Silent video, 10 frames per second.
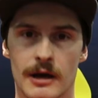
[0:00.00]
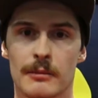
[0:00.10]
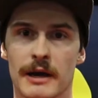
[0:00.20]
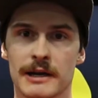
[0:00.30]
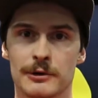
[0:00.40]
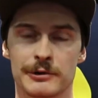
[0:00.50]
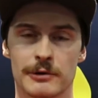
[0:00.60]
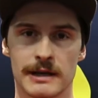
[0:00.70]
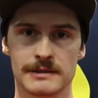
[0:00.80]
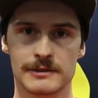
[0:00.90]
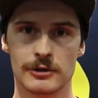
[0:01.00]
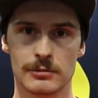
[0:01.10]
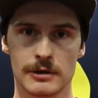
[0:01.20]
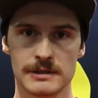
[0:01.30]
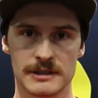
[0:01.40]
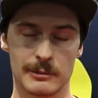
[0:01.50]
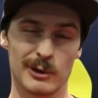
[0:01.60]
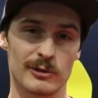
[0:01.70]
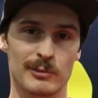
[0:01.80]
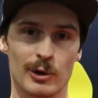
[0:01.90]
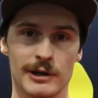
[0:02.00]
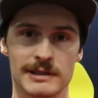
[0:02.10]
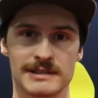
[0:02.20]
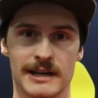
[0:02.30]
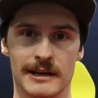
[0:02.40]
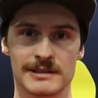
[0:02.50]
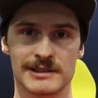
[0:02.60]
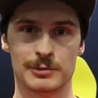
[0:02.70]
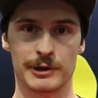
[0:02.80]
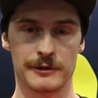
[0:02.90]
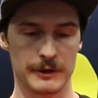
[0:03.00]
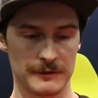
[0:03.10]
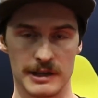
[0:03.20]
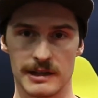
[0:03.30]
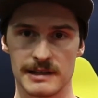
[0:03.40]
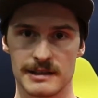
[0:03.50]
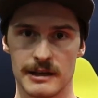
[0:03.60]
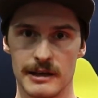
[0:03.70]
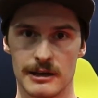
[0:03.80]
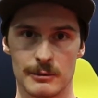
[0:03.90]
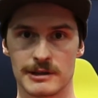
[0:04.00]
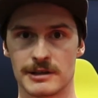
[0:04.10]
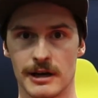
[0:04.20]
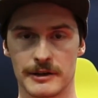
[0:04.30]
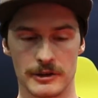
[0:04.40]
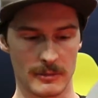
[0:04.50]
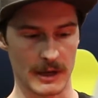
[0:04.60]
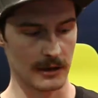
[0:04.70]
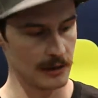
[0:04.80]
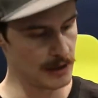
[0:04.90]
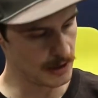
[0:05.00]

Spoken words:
I'm Michael with Ride Snowboards, and I'm here with Board Insiders at 2015 SAA, and I'm going to talk to you about